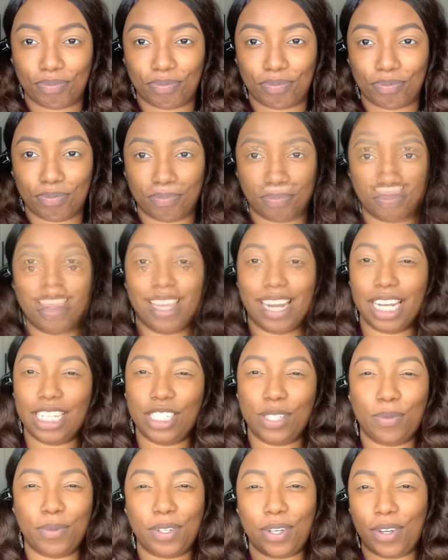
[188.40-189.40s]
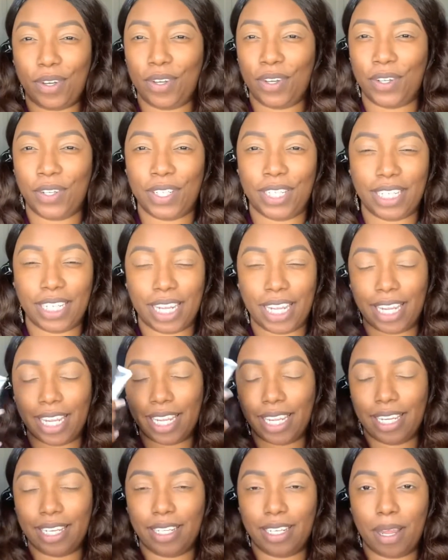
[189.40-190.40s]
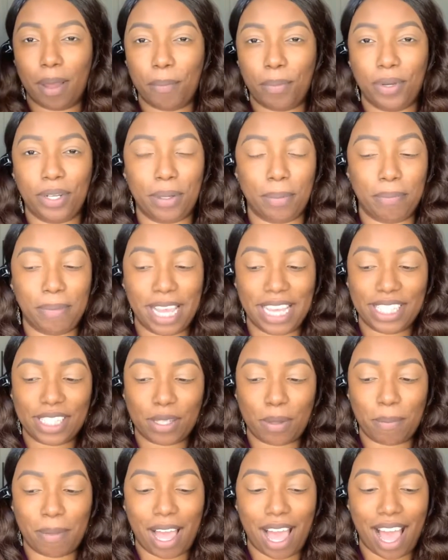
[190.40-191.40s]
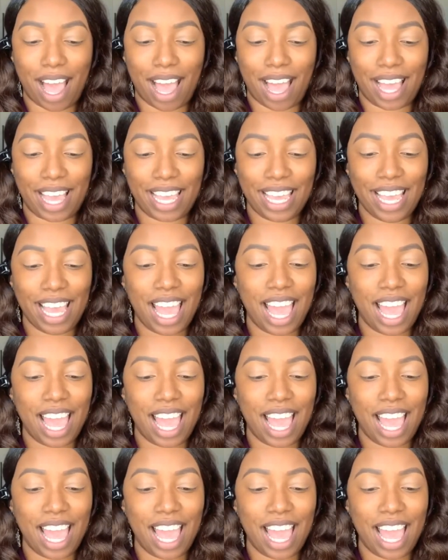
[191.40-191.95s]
And then I just went on and put a base on my eye.